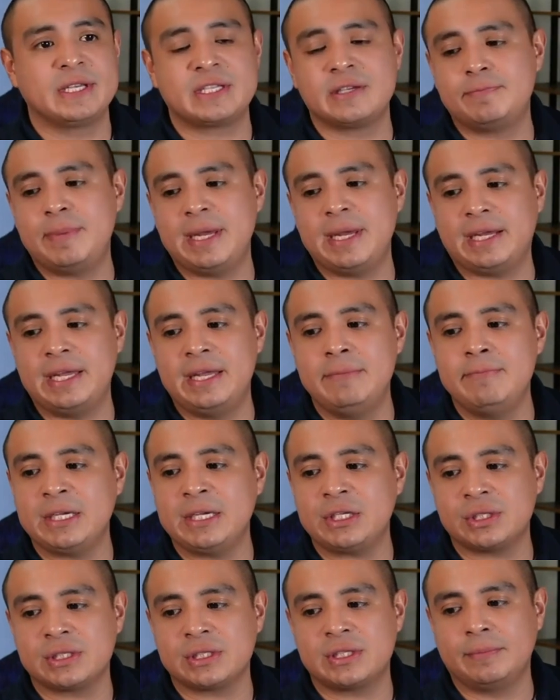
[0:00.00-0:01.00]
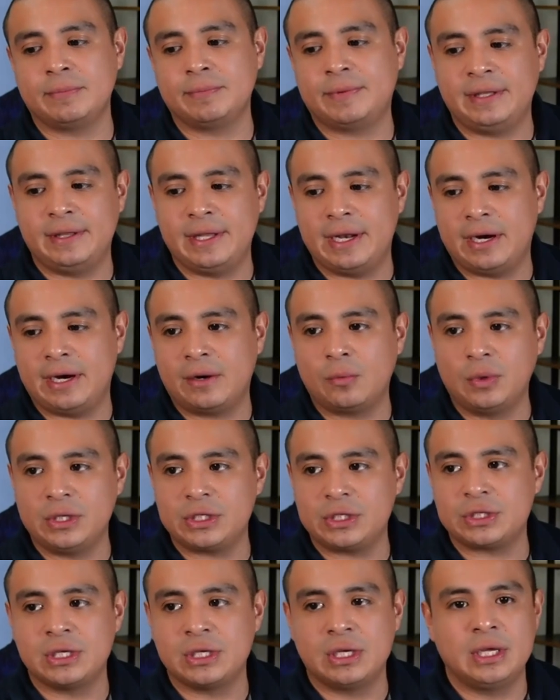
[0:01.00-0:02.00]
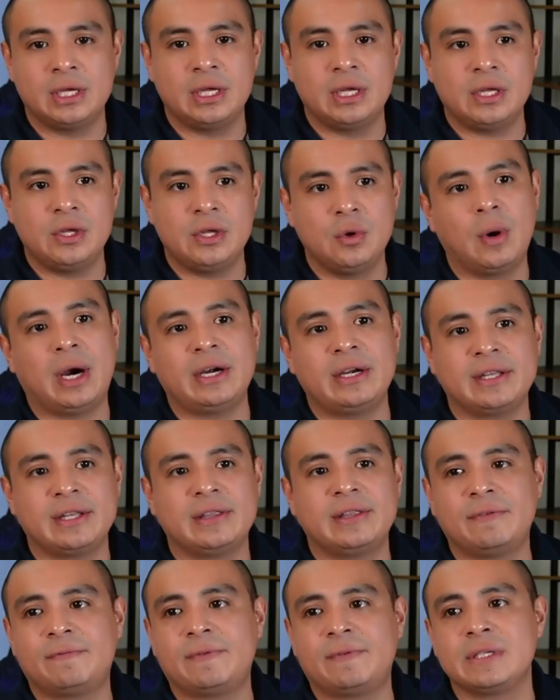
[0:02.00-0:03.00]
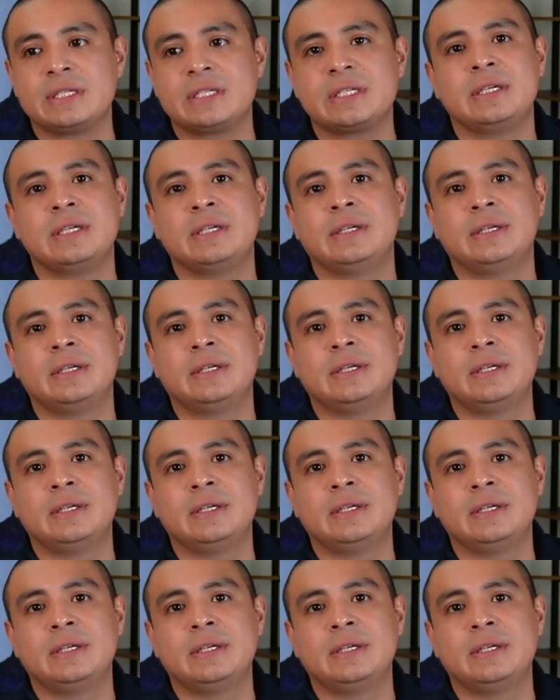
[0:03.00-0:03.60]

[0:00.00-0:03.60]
This is big. He mentioned something there, which you are the difference.